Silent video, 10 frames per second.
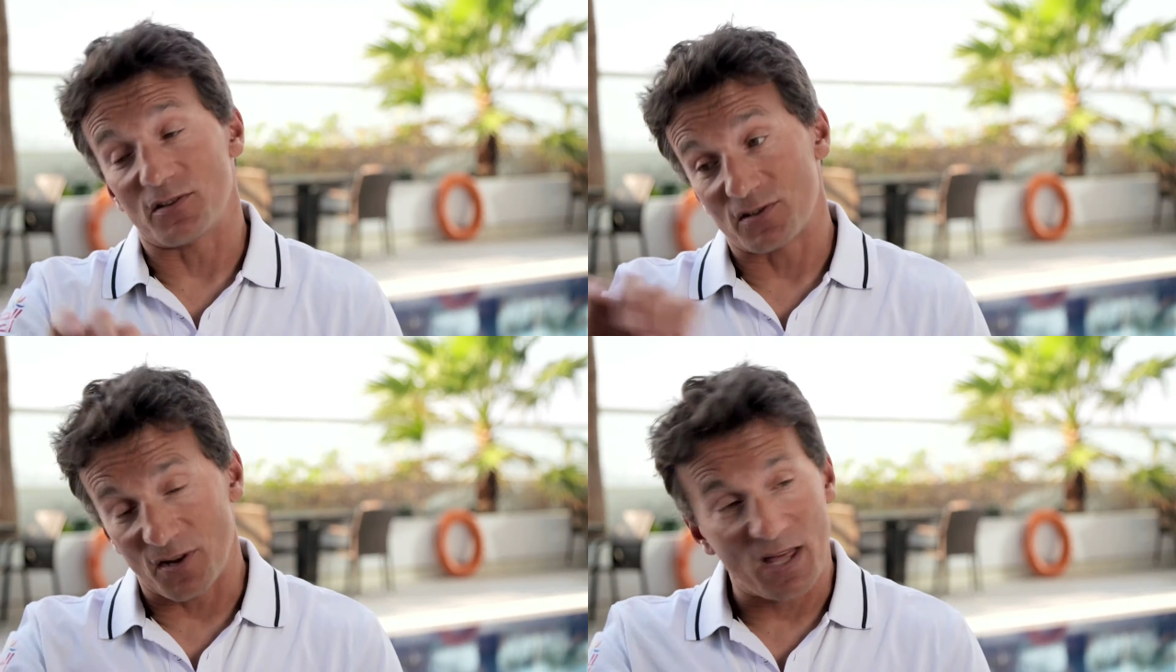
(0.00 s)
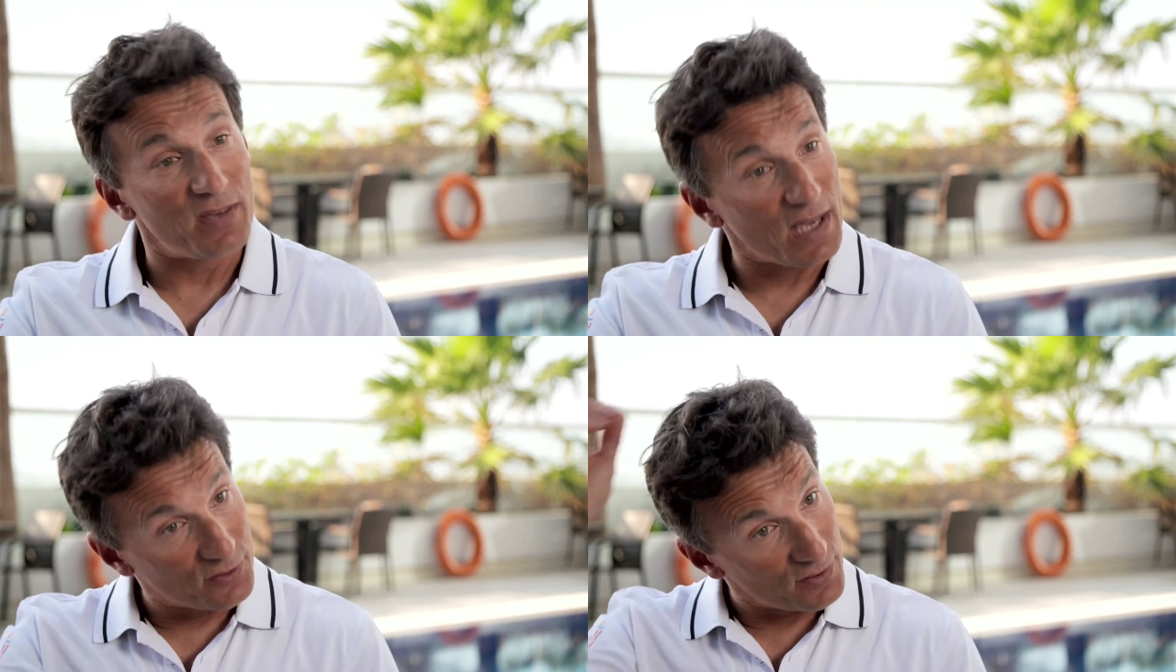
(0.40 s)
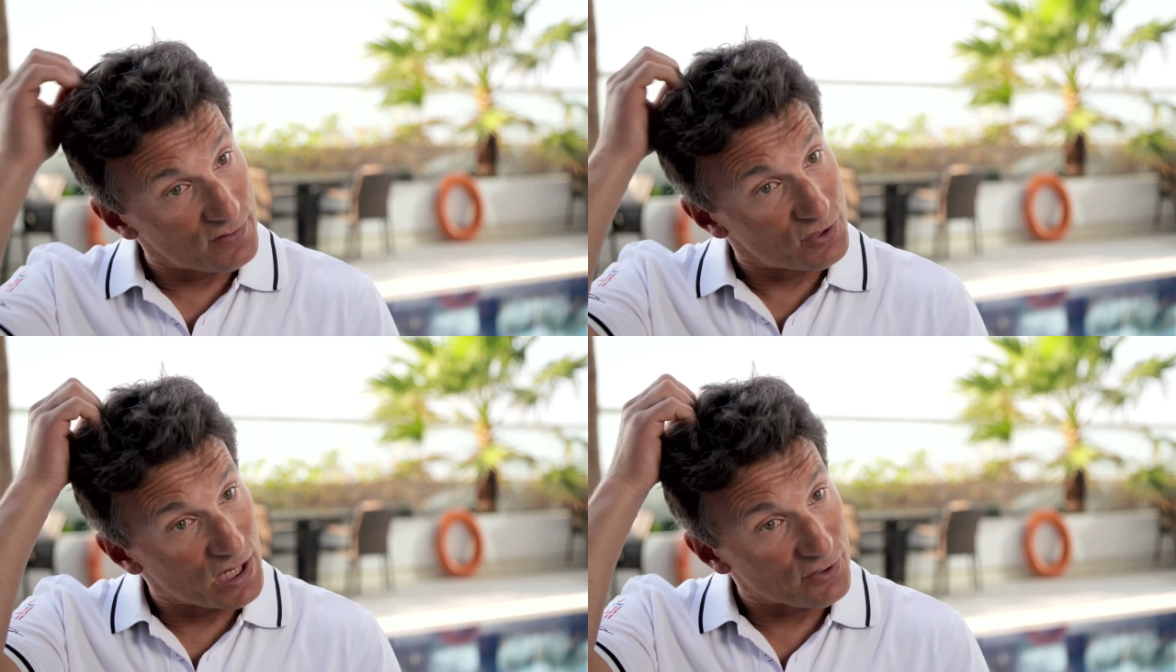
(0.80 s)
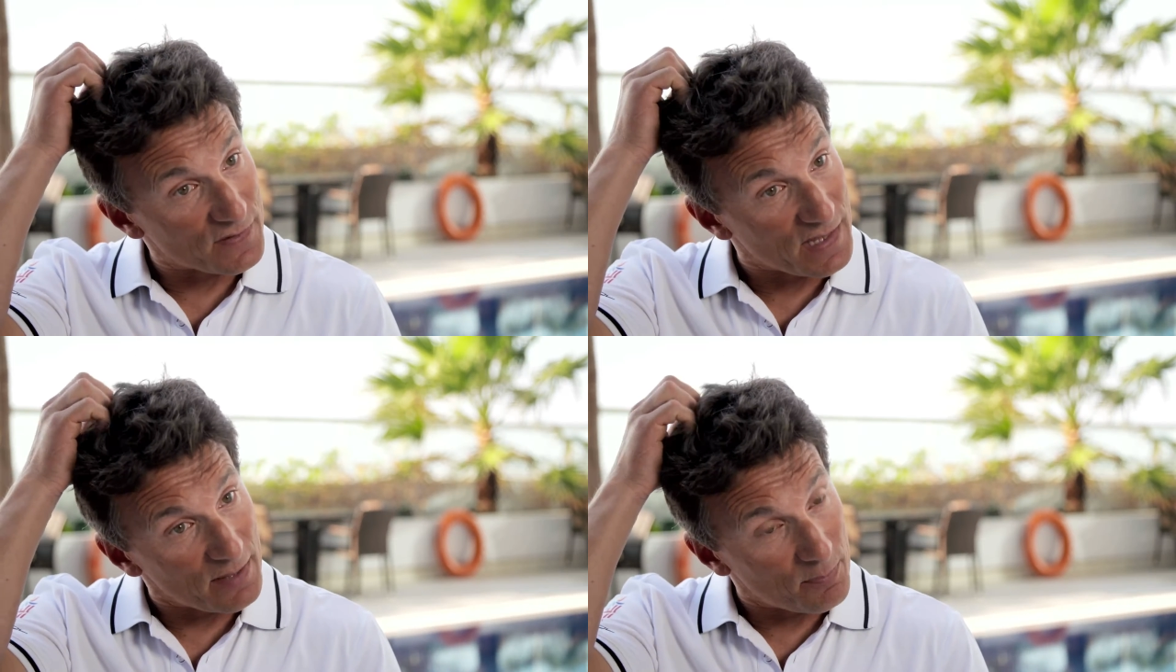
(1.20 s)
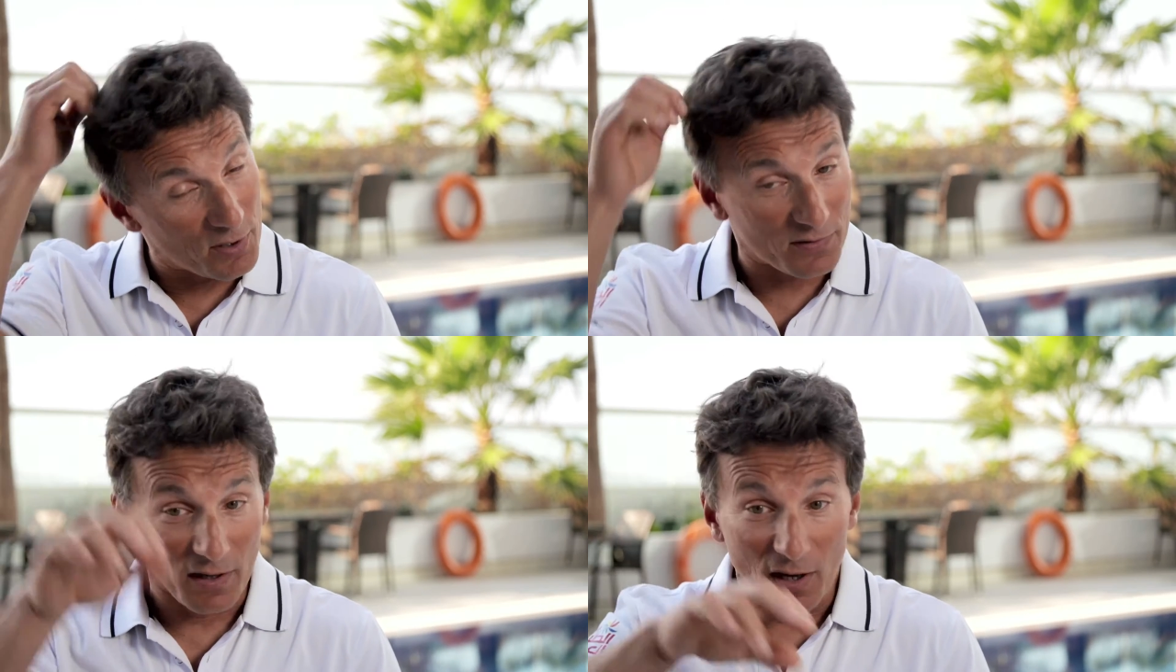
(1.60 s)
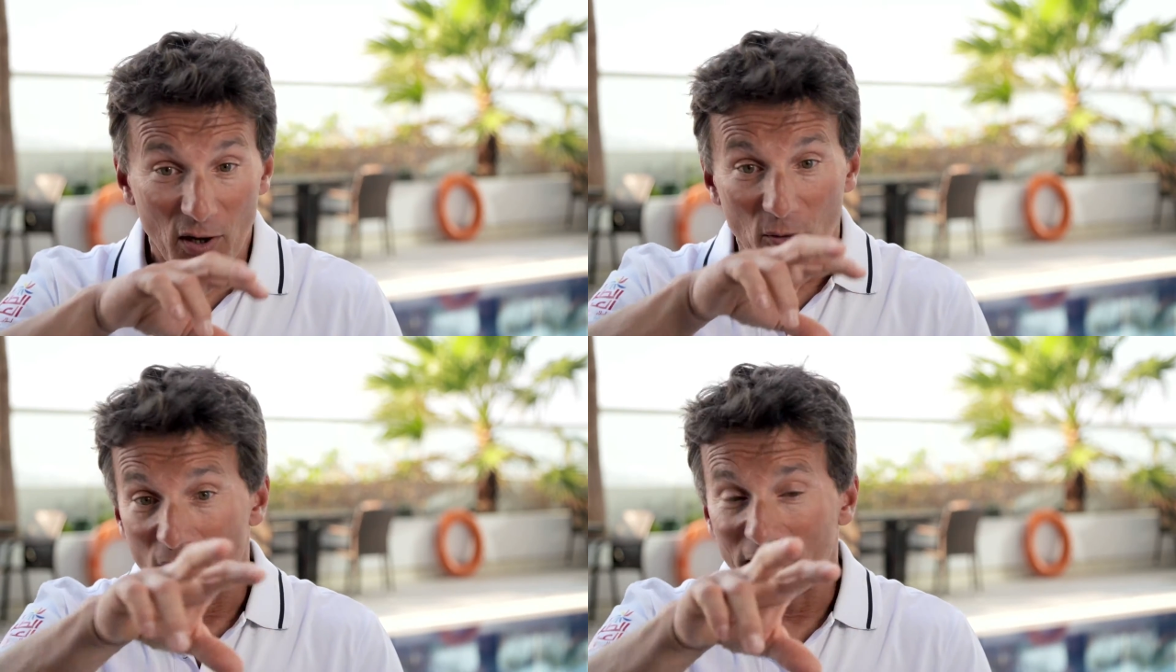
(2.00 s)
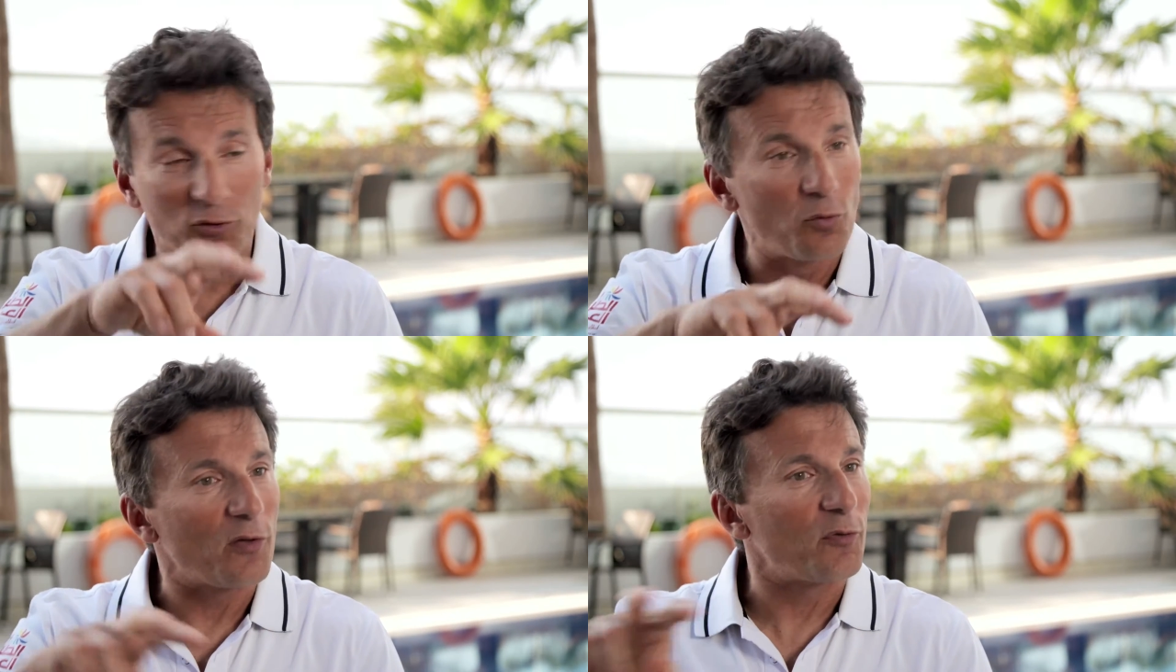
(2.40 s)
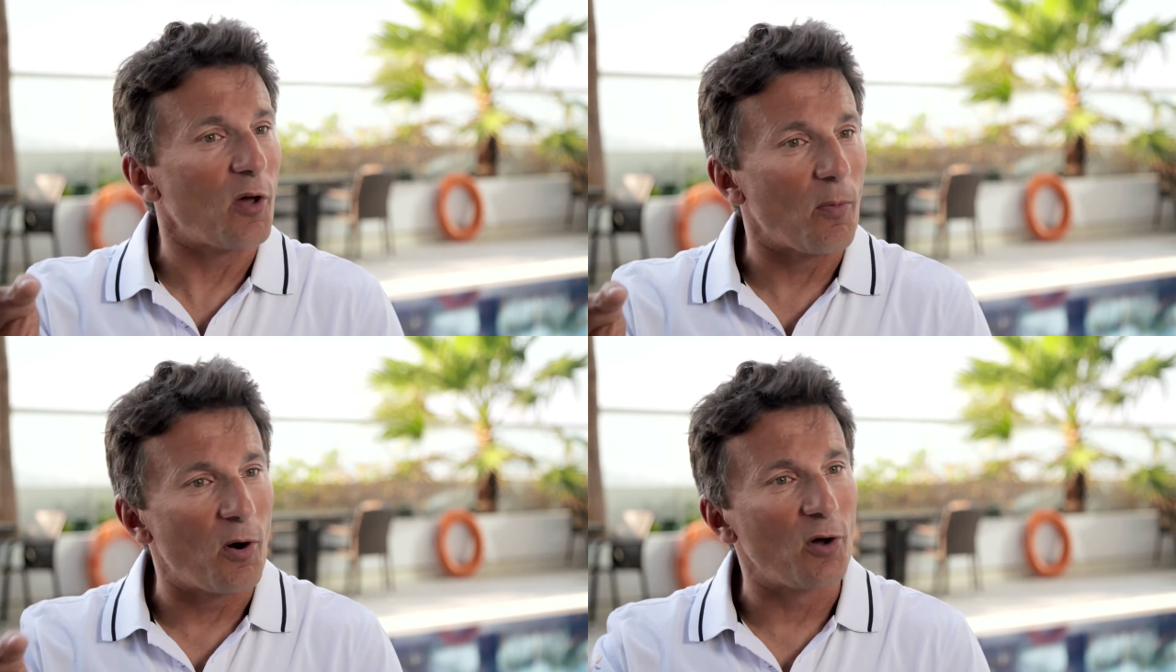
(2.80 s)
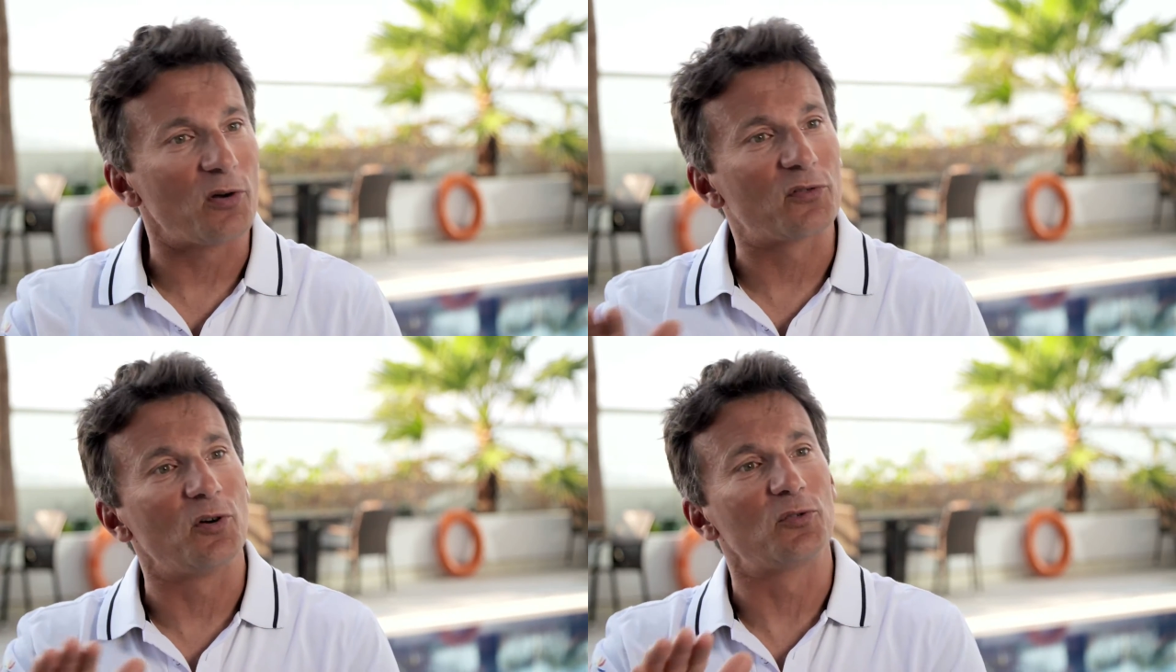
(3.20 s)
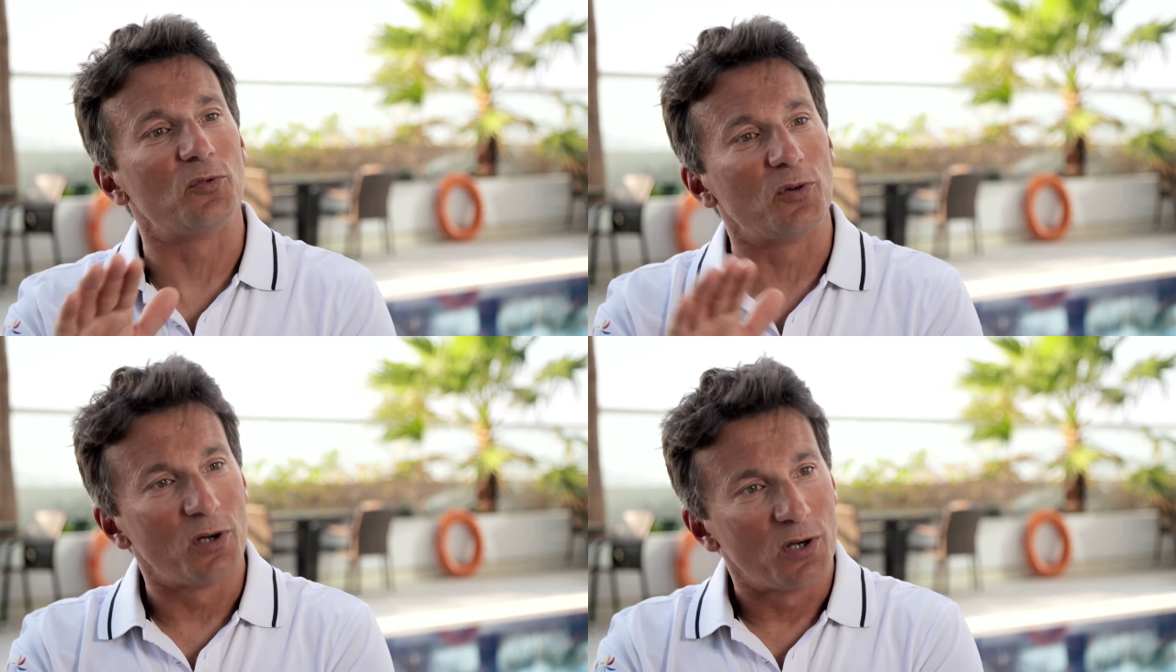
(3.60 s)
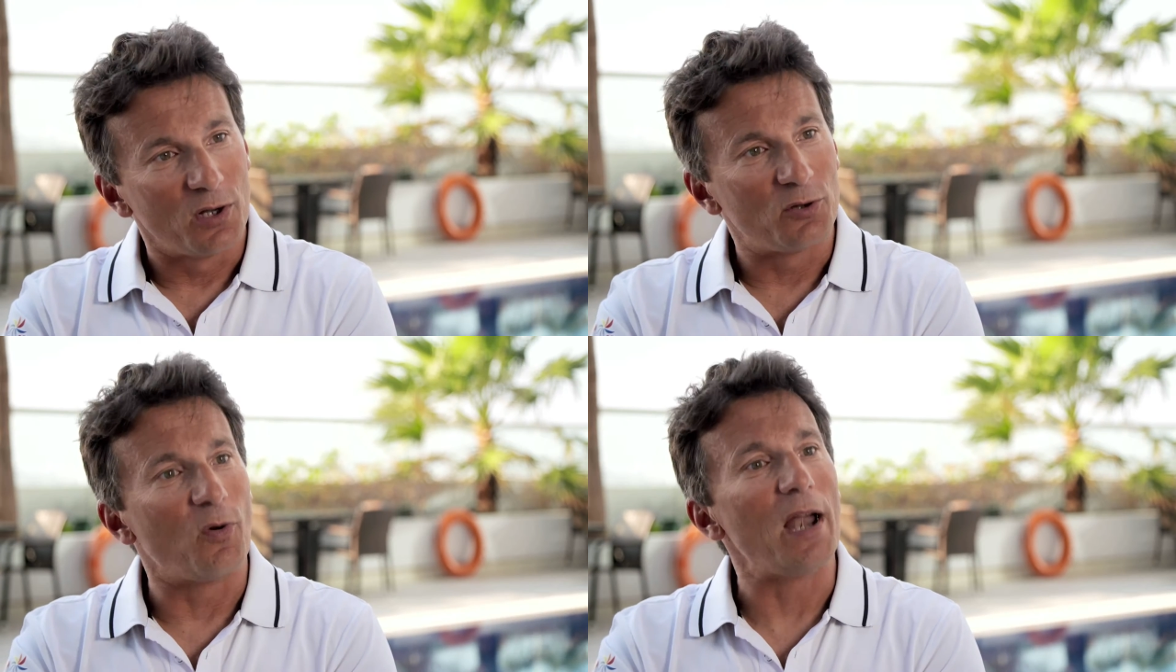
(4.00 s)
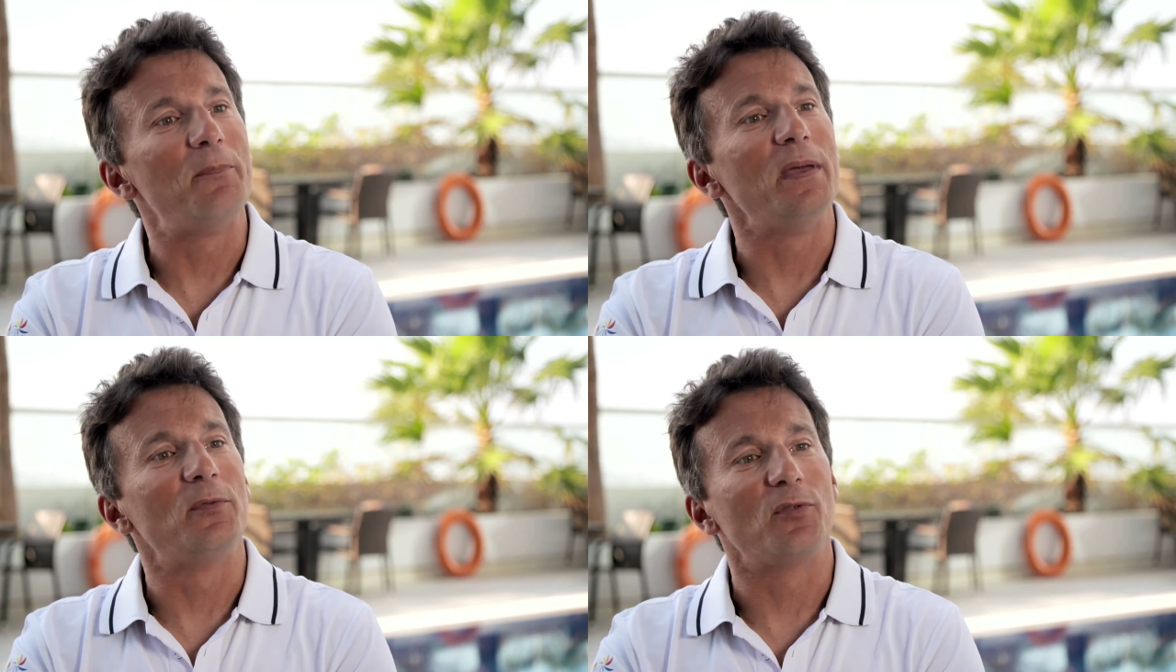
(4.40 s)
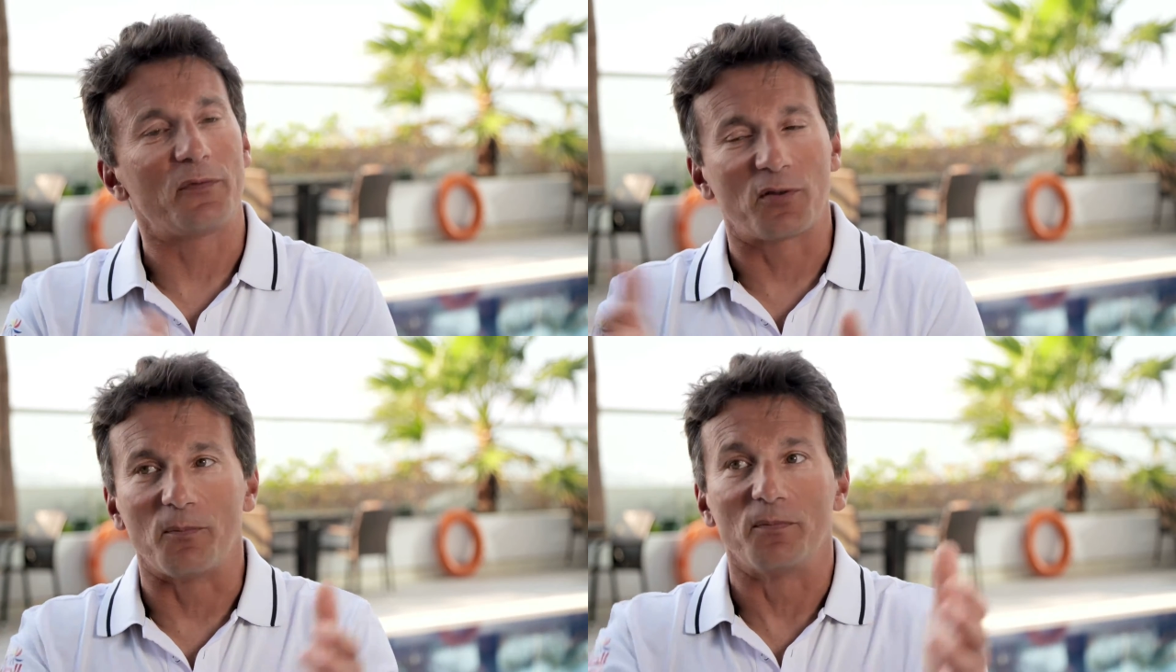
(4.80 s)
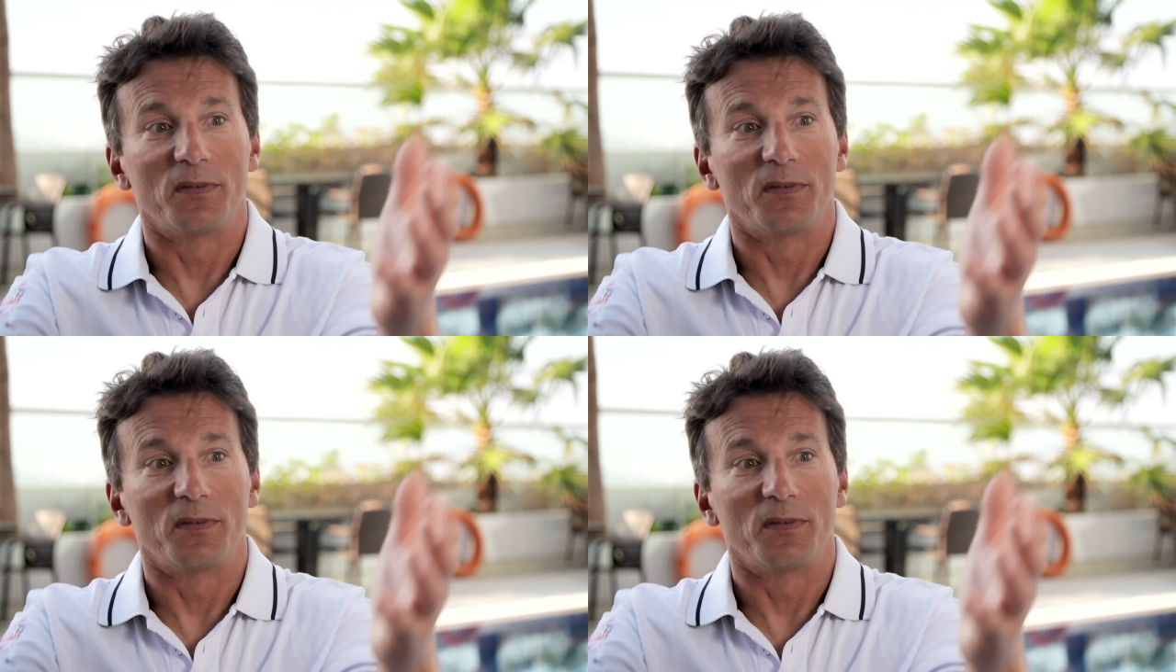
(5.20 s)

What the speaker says: The navigator is in charge of that, but we have 2 or 3 on board also to help him to have some